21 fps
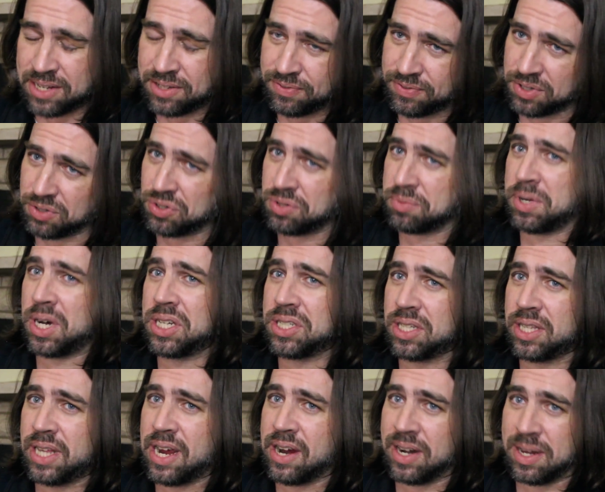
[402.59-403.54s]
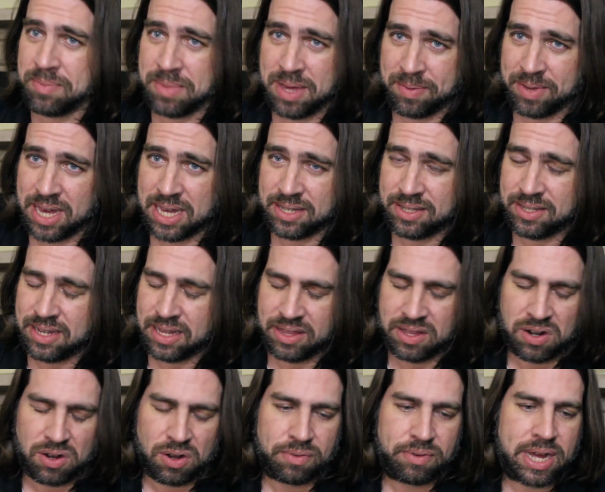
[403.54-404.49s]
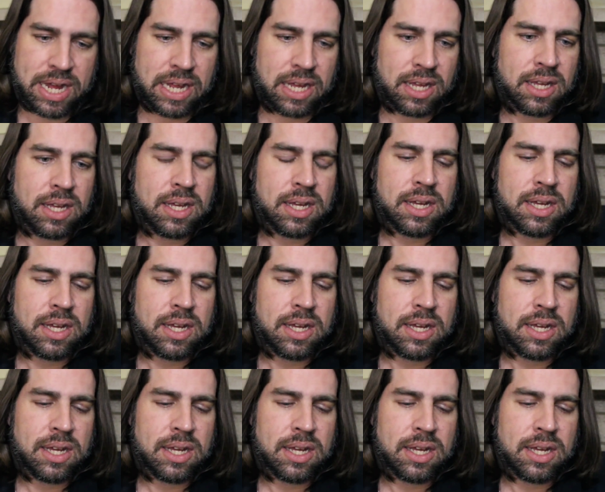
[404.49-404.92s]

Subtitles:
is future modularity. Maybe I said that already.